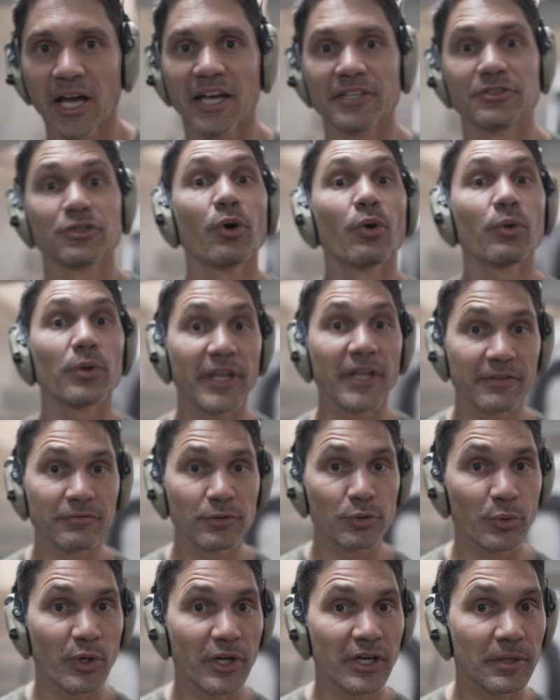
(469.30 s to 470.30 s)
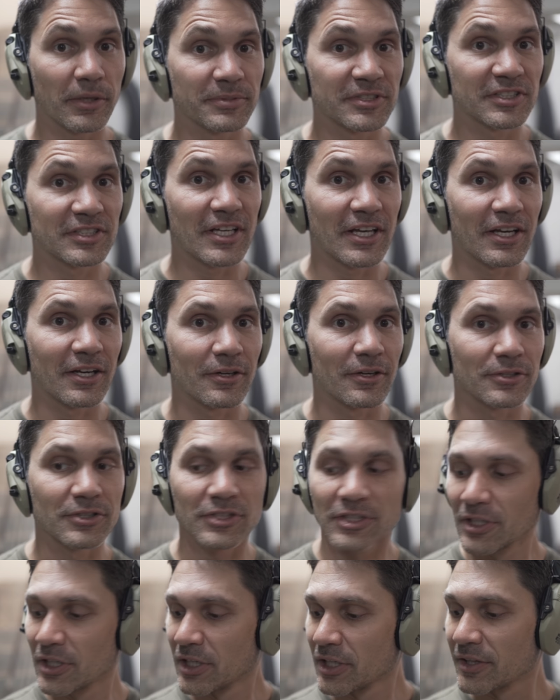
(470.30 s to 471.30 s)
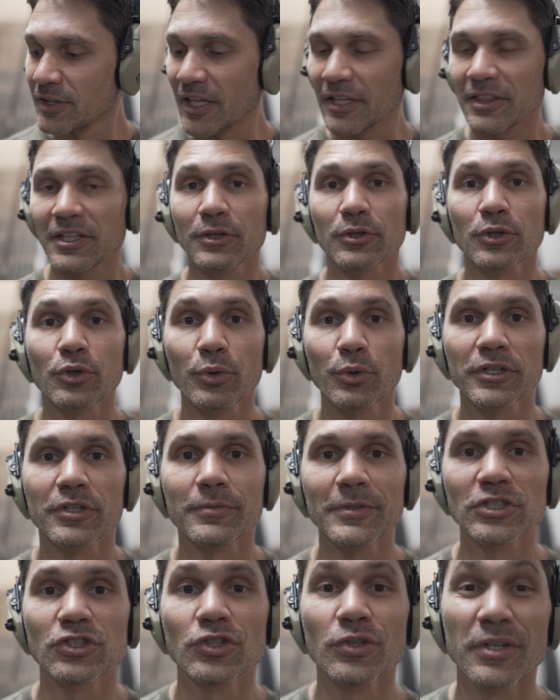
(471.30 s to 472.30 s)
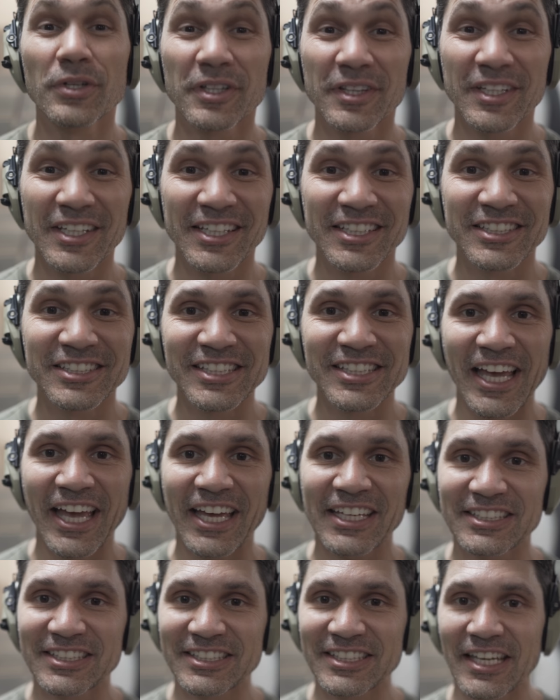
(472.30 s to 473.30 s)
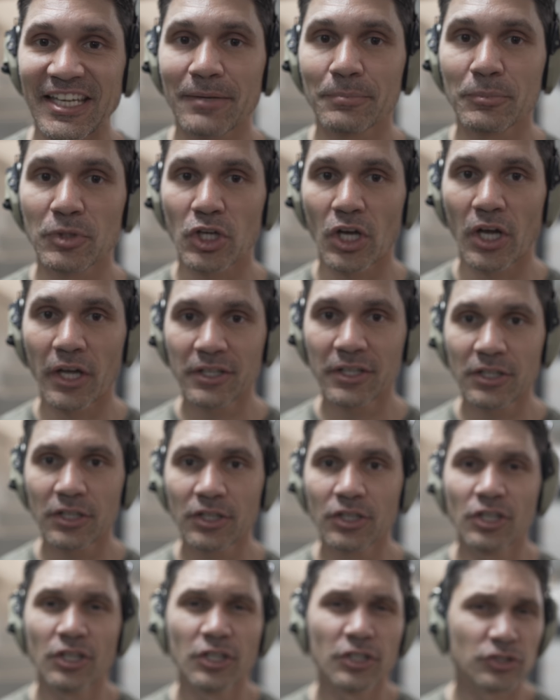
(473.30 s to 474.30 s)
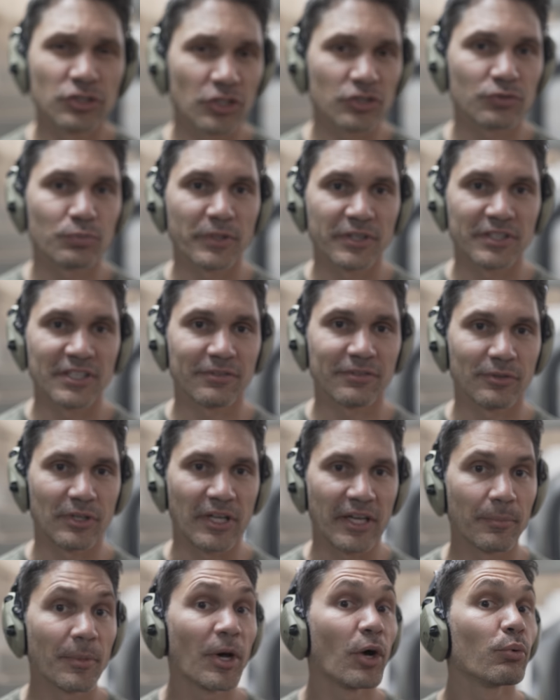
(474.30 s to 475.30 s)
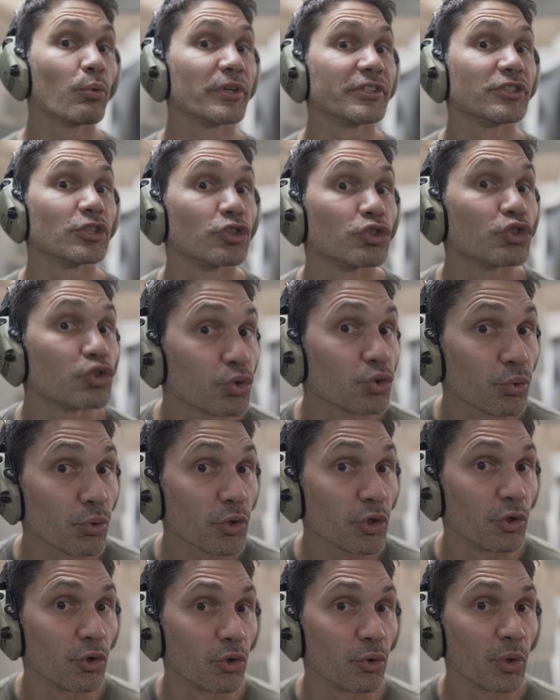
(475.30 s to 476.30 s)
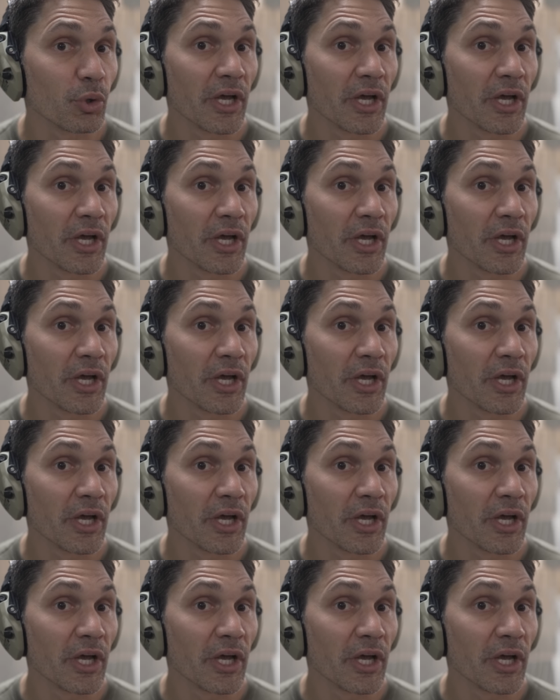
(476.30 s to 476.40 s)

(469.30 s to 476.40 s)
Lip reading: I told everyone upstairs that they're going to be shooting the exact same gun, just with different ammo, which is true.